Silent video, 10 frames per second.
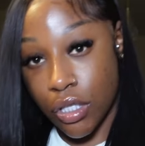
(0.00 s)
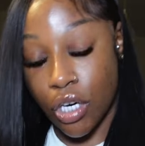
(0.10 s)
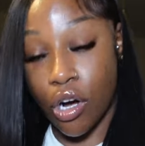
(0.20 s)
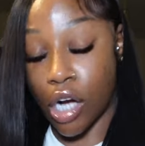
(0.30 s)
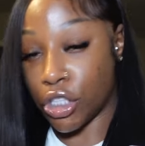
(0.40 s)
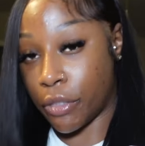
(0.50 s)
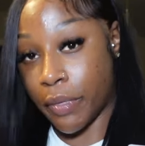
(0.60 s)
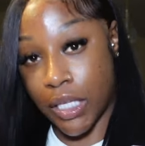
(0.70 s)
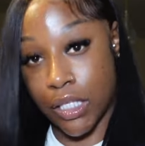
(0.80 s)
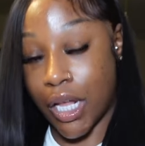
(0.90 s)
across your
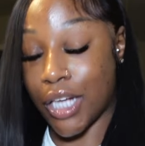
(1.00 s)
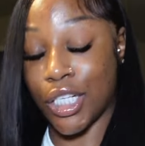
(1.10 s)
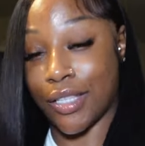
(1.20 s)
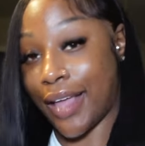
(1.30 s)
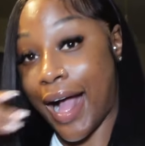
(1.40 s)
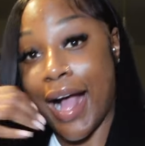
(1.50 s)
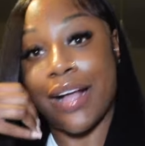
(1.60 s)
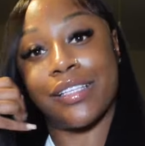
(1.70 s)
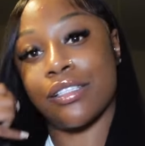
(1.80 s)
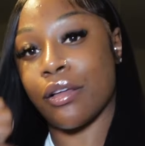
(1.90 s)
midsection,
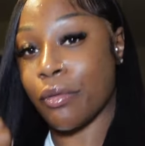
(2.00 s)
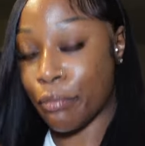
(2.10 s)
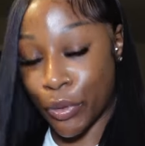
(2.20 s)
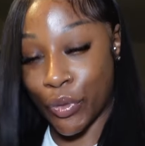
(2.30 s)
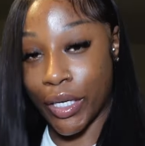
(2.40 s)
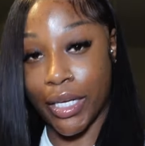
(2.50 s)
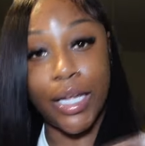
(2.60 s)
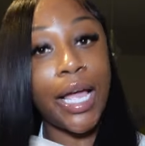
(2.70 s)
thighs, booty,